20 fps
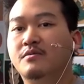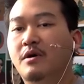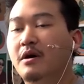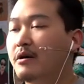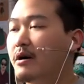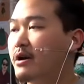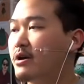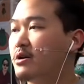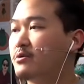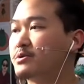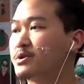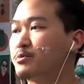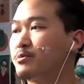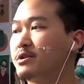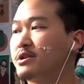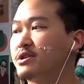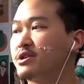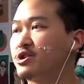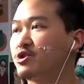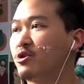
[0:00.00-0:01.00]
Well, I always
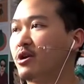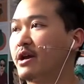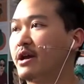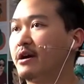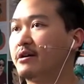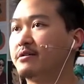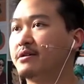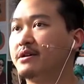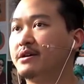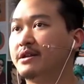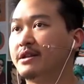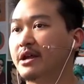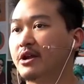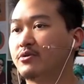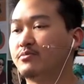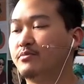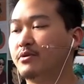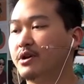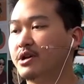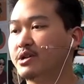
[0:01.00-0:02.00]
wanted to try out an
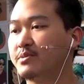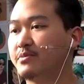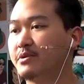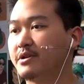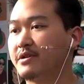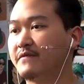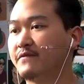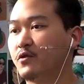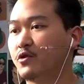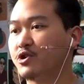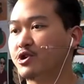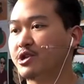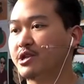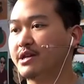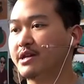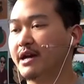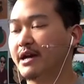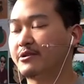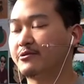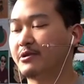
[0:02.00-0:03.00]
airbrush, but
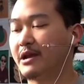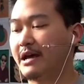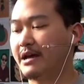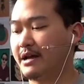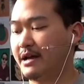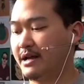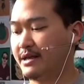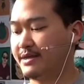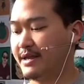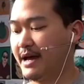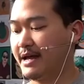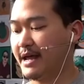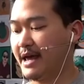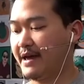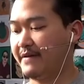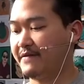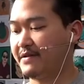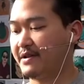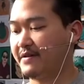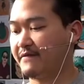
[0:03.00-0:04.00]
unfortunately, I do not
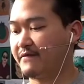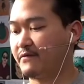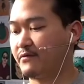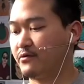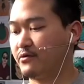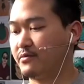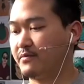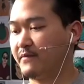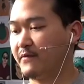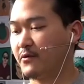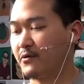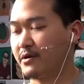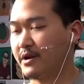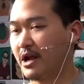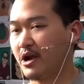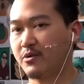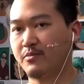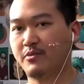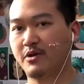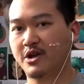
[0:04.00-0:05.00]
have enough room for an
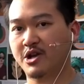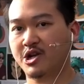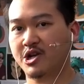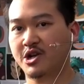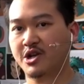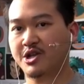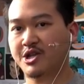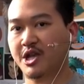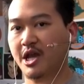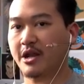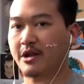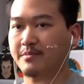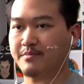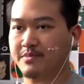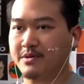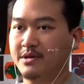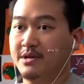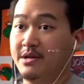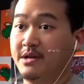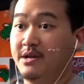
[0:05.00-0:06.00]
airbrush setup.
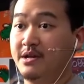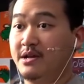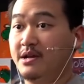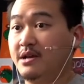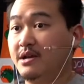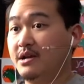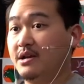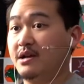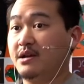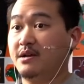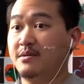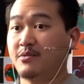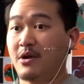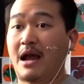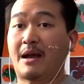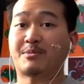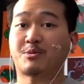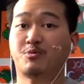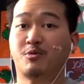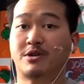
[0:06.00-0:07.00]

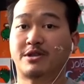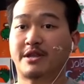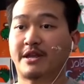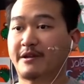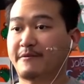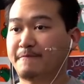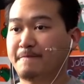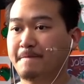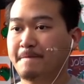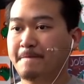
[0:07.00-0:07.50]
Perhaps one day.